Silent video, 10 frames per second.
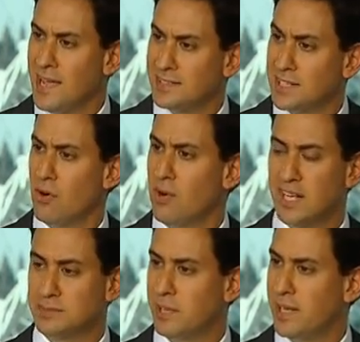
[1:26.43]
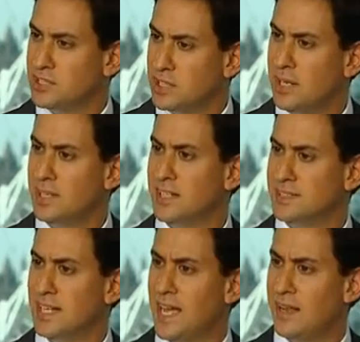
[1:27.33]
his current explanation
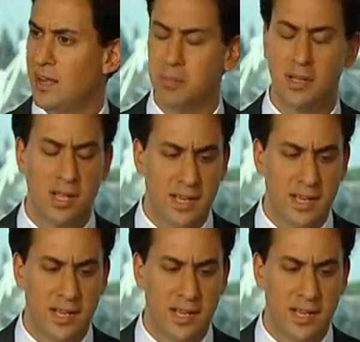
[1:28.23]
doesn't add up.